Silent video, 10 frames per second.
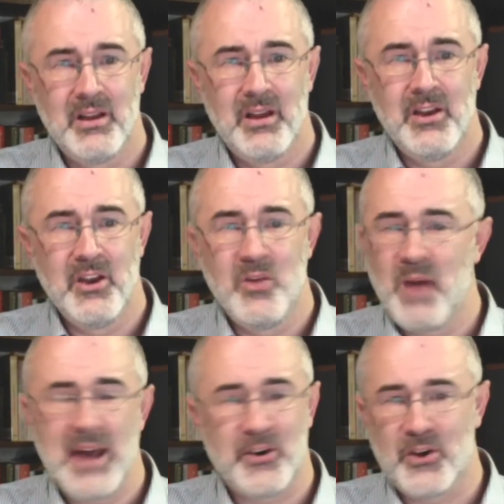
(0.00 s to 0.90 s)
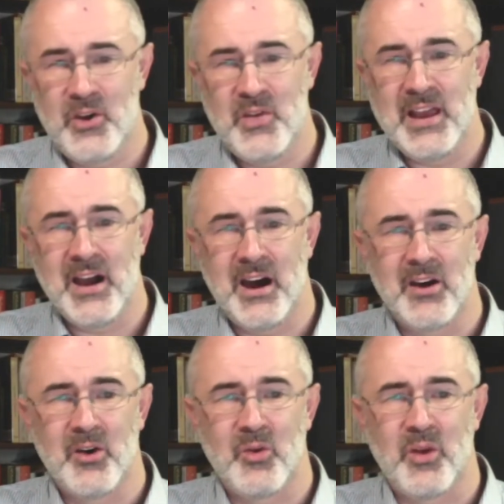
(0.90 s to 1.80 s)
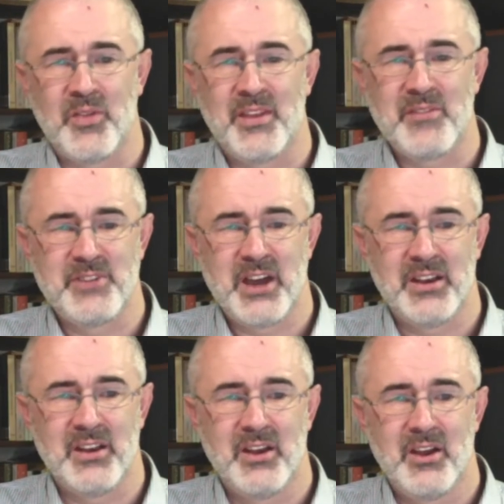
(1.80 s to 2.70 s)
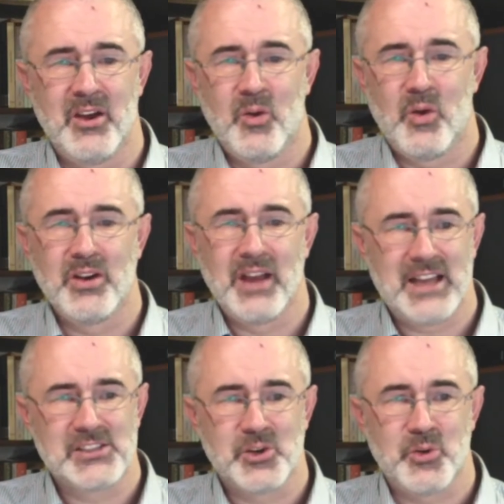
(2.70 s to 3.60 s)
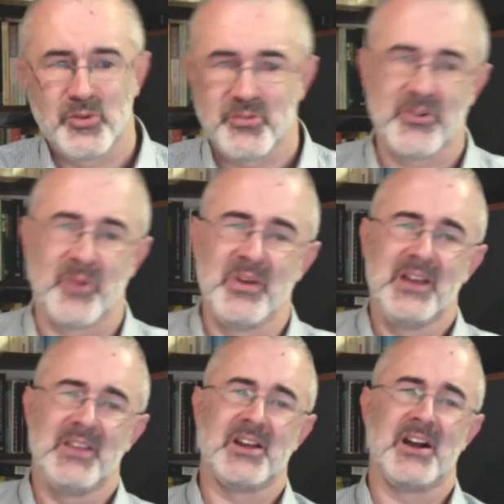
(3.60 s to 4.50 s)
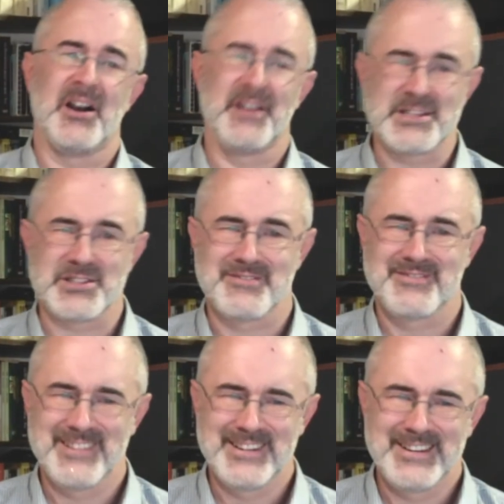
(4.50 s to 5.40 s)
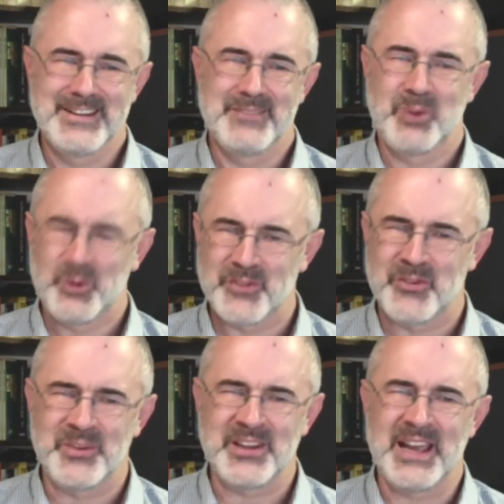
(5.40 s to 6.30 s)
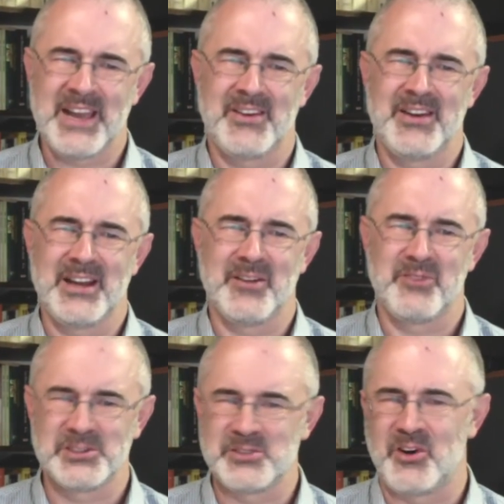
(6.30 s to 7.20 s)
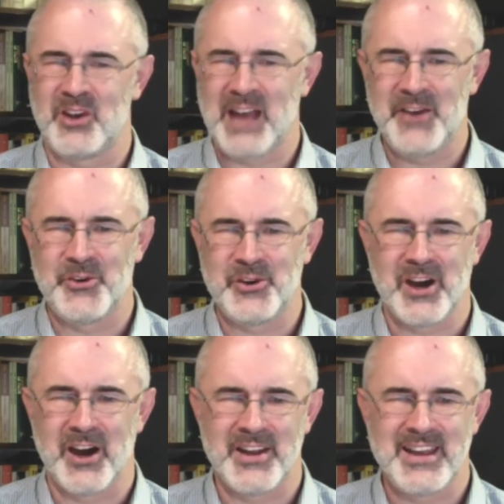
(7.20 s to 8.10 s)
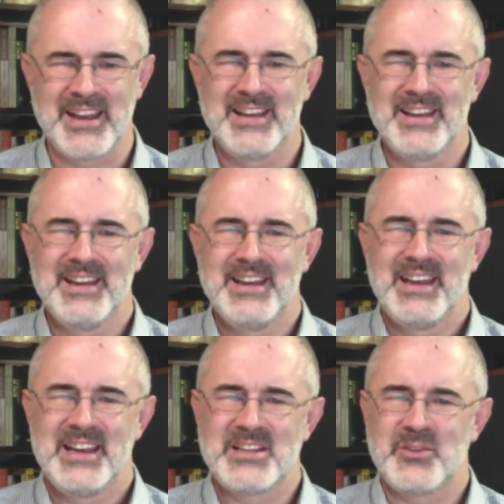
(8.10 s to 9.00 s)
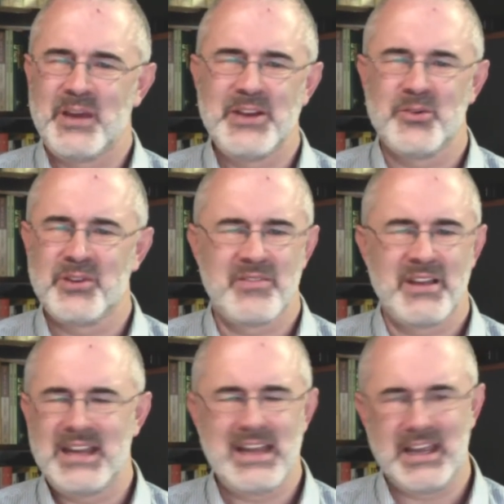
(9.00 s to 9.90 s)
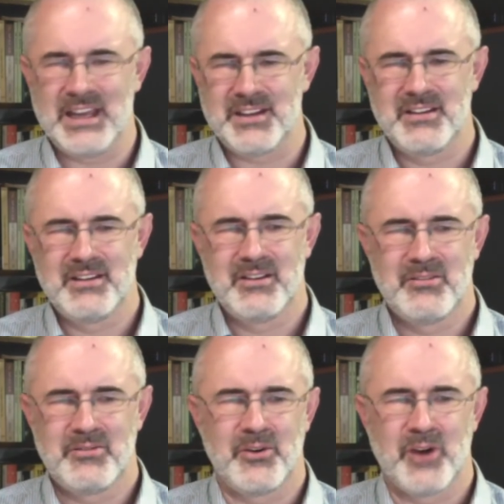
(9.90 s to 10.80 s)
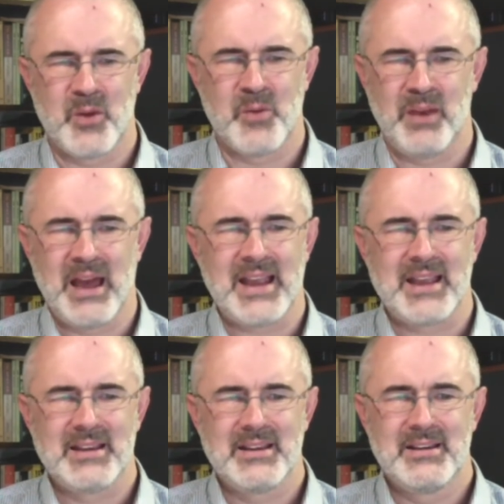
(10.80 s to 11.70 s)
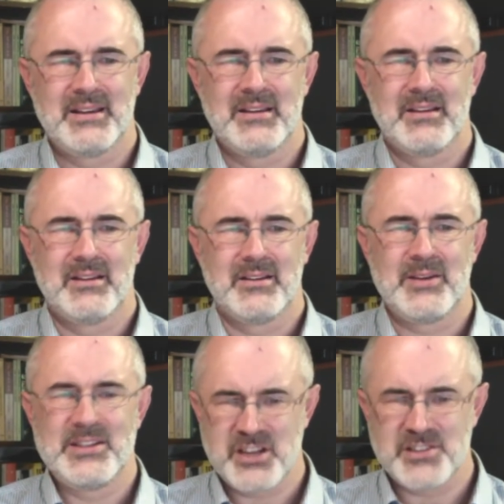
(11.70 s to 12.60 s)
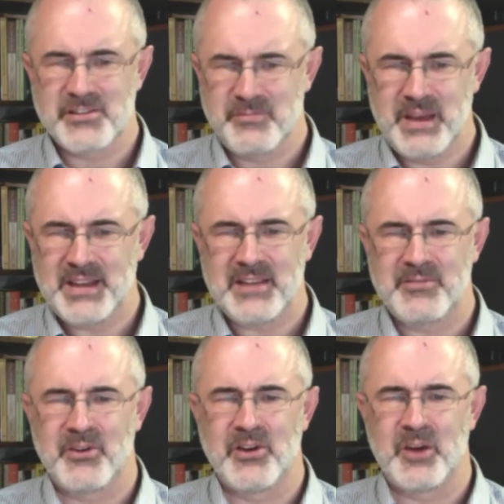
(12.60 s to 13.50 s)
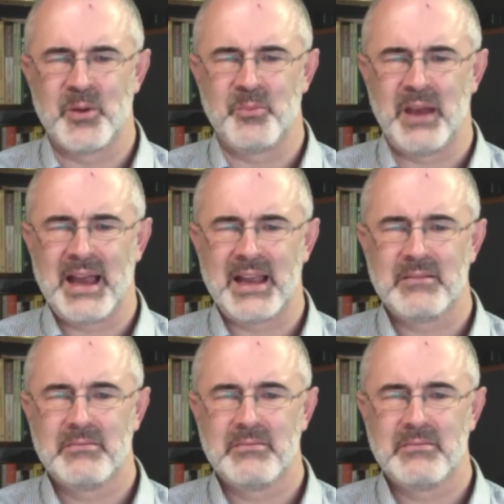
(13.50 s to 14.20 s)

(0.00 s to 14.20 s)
no matter who they are or what they've done. One last quote from the Cardies, both of them together here. First of all, Andrew Cardie, he said, "We don't have any hate for Robert Black. We just have pity for Robert Black